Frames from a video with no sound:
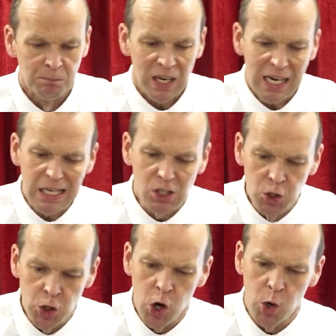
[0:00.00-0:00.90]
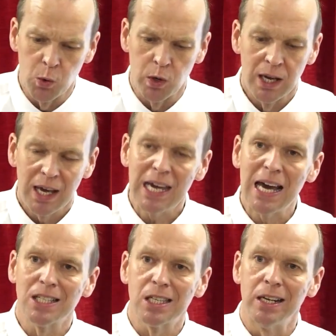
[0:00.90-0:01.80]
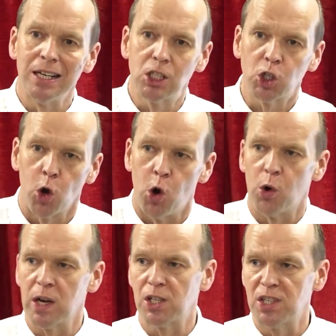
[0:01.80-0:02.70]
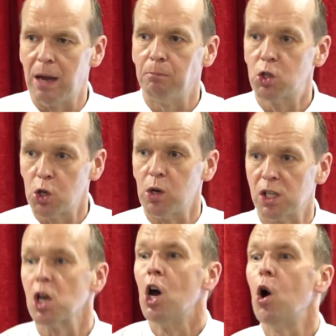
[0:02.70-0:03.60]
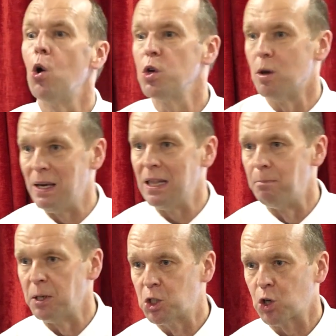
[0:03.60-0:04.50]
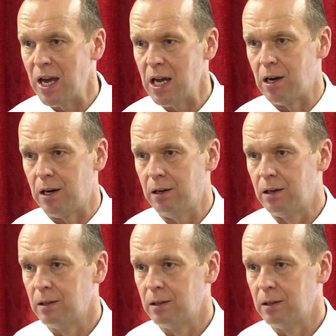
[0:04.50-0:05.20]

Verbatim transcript: He is known. He has a notorious name Judas. Oh, you mean a betrayer?